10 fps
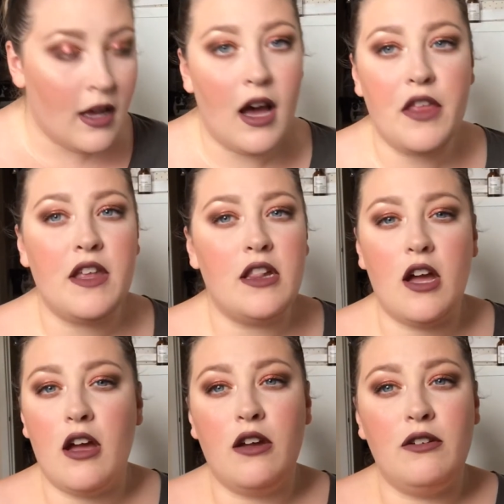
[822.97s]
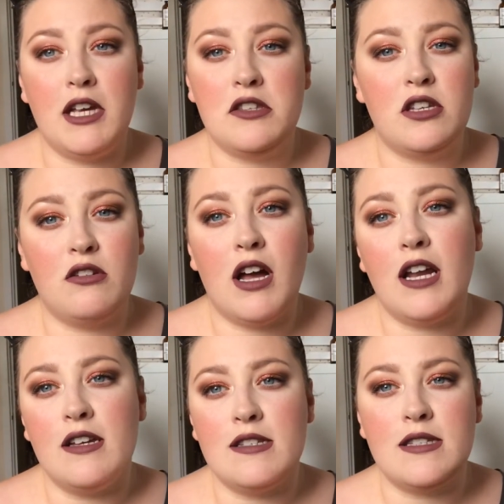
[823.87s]
I think the only two
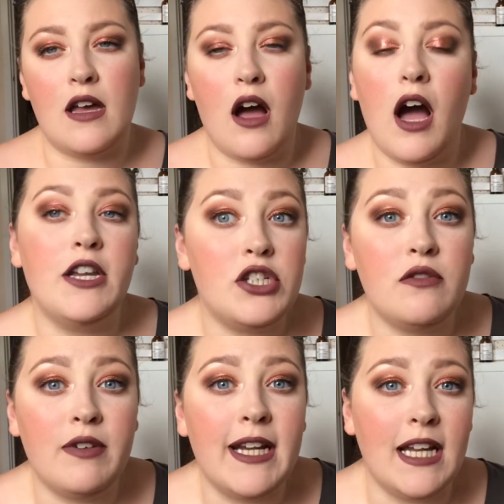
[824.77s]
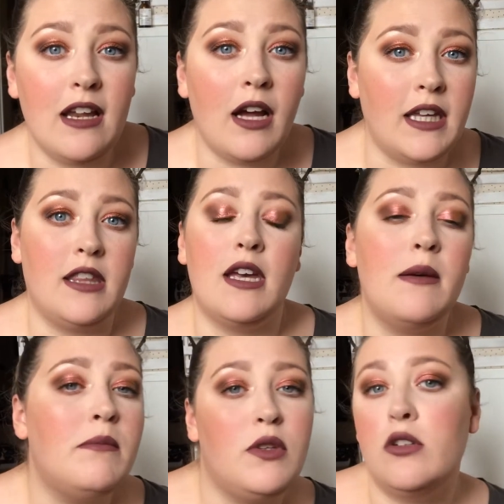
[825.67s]
colours, I do really like
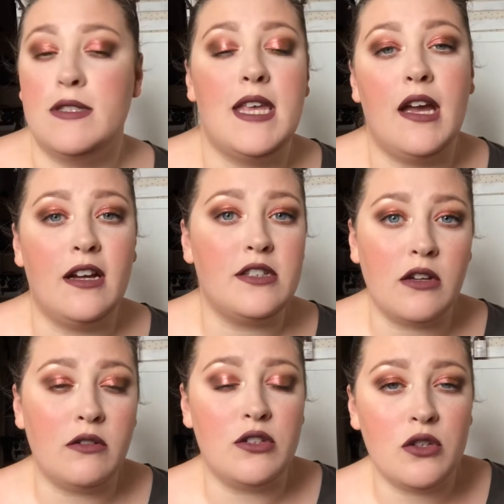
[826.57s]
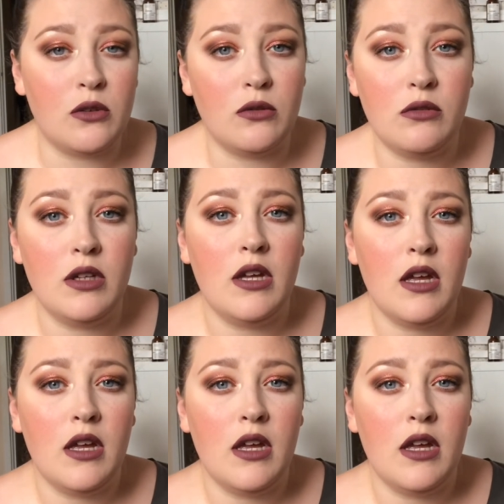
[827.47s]
them, not saying I don't at all.